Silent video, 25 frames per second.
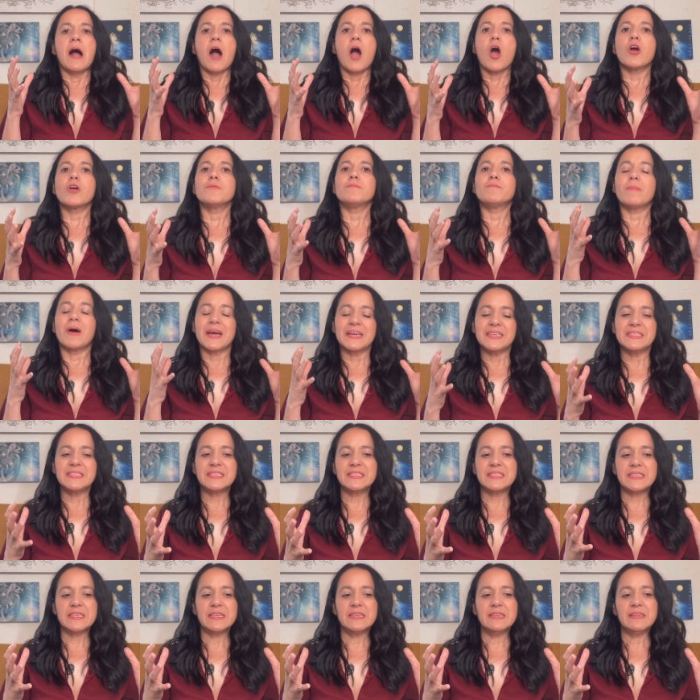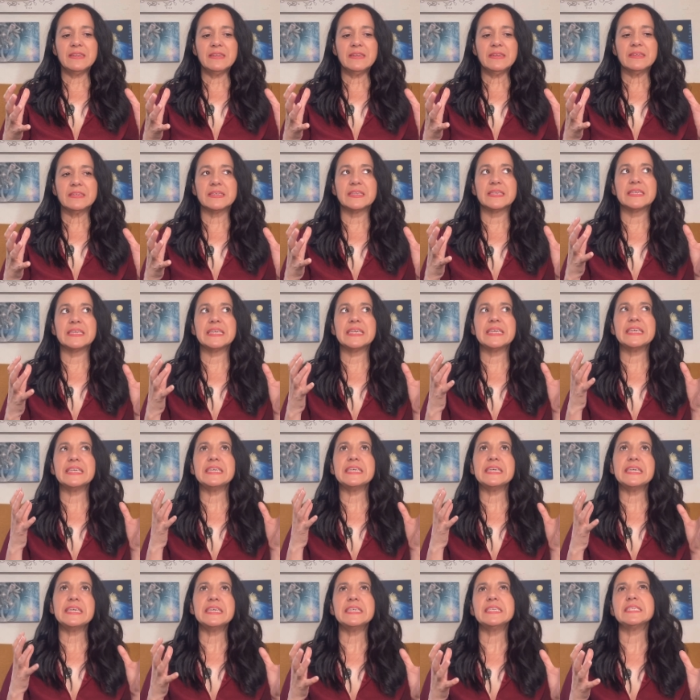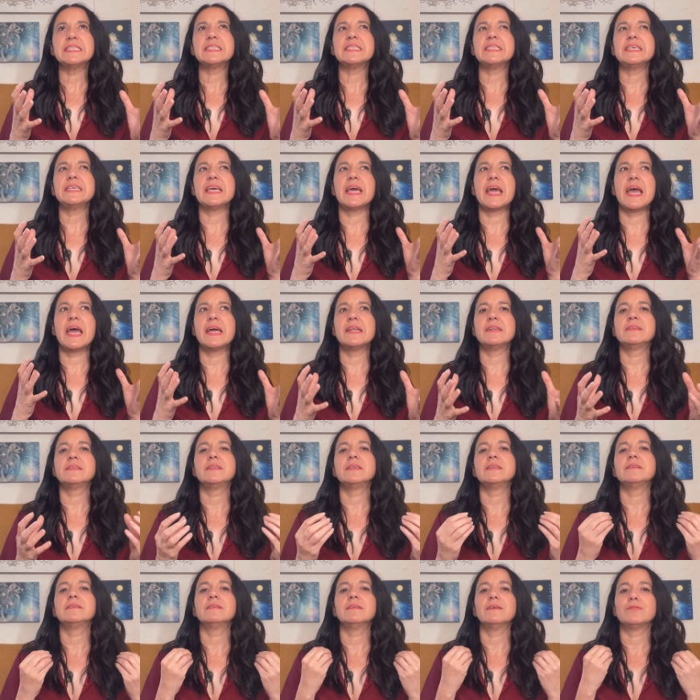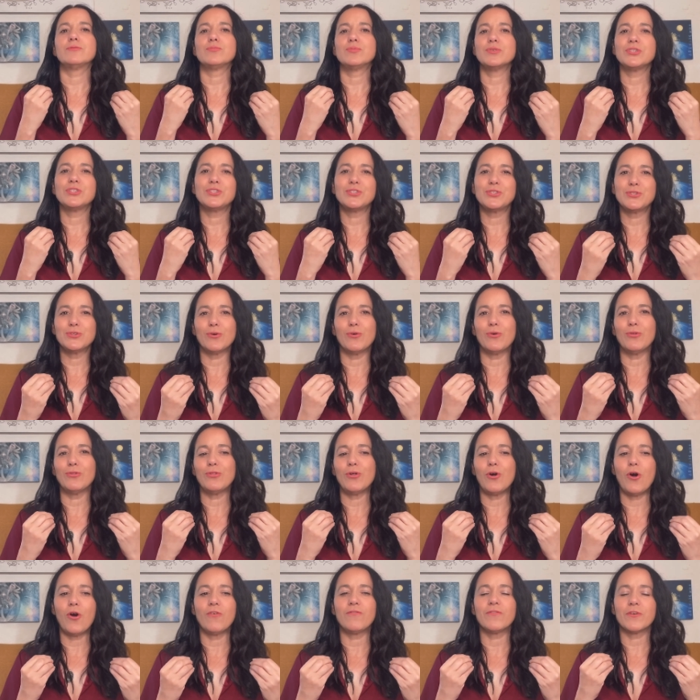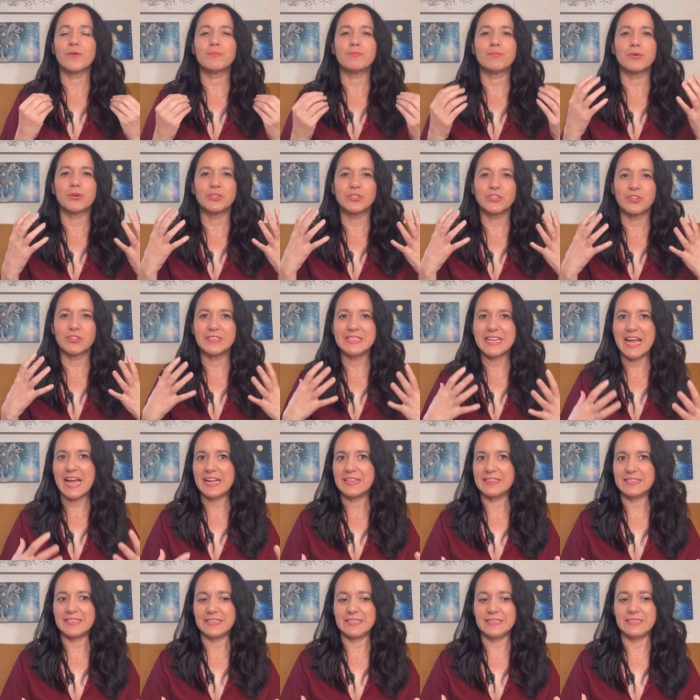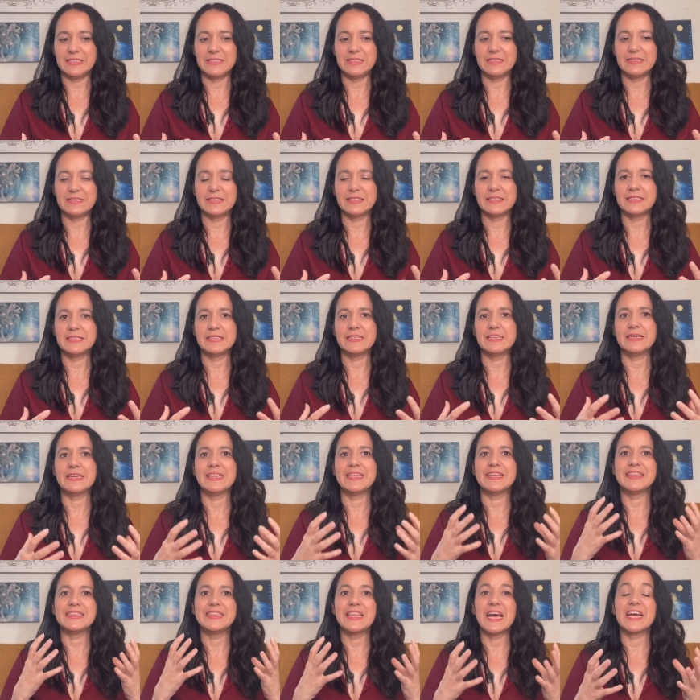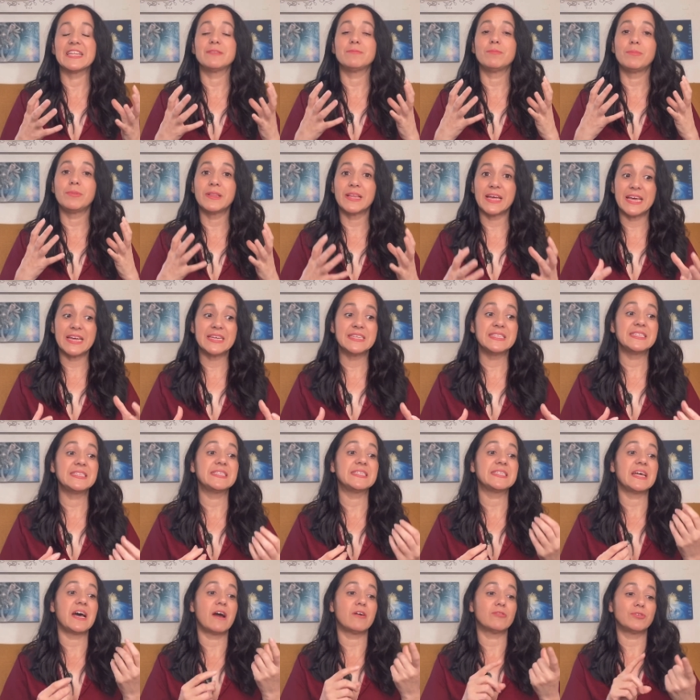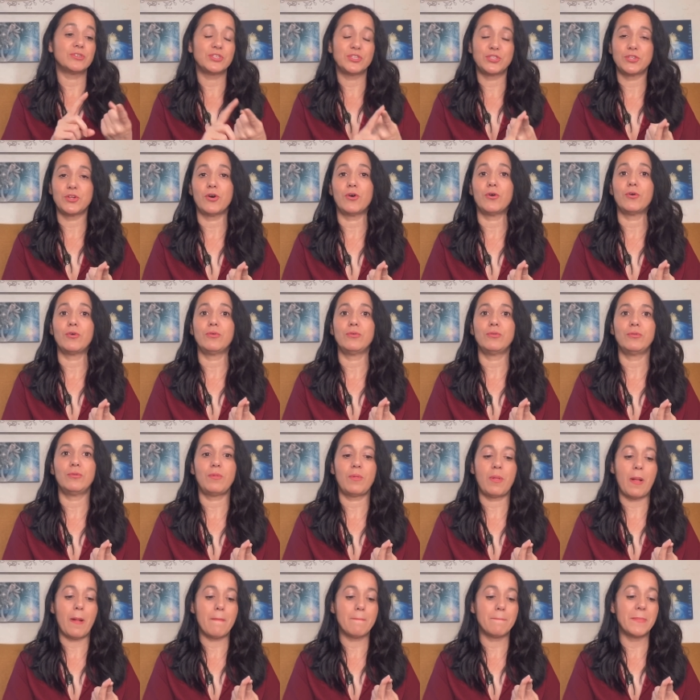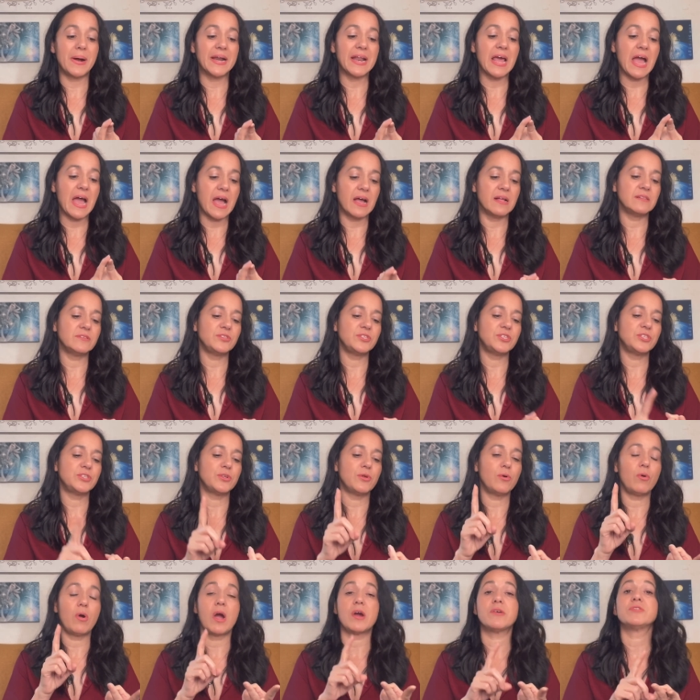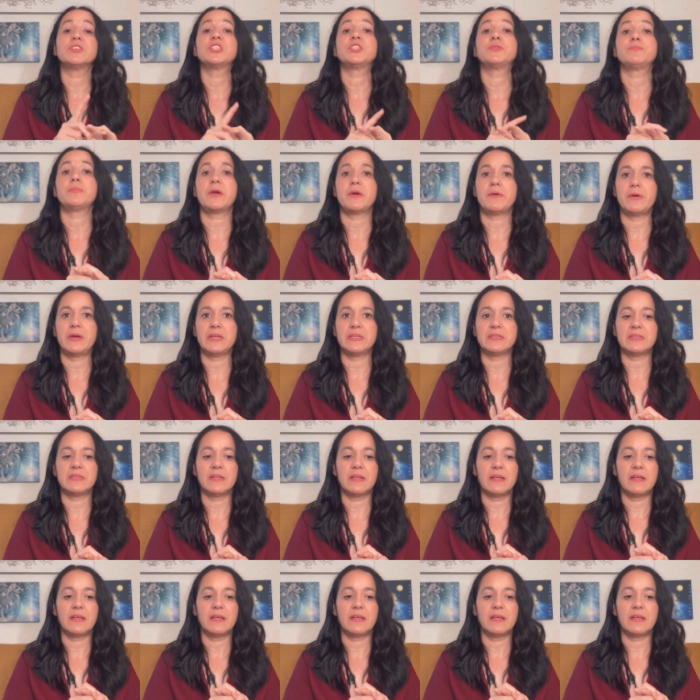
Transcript: our mindset is the ending result of our personality that blends our soul but also our spirit.